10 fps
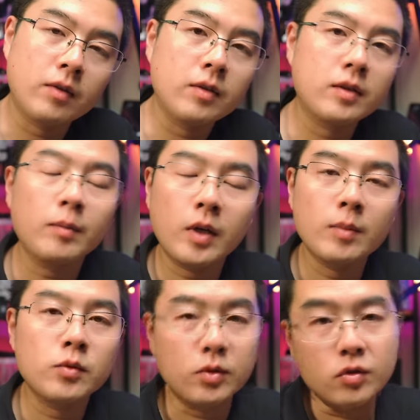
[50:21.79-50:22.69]

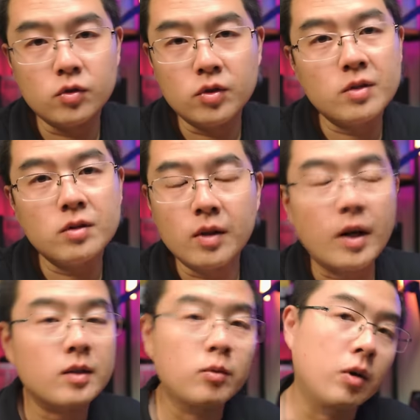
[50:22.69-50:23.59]
sometimes you can just
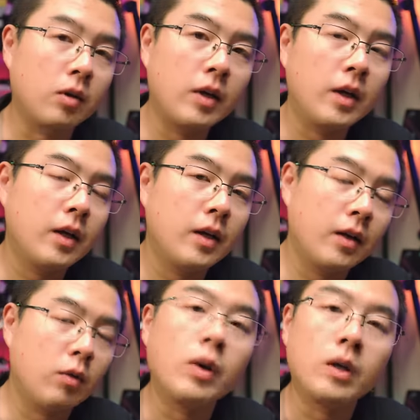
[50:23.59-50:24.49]
export
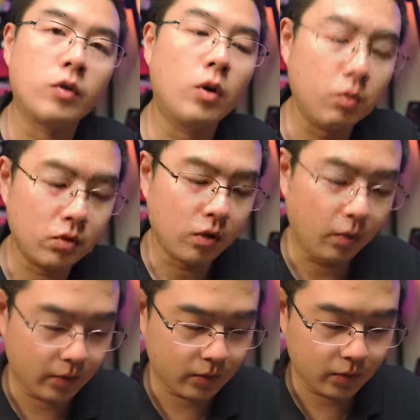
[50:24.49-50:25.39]
and create your own stories.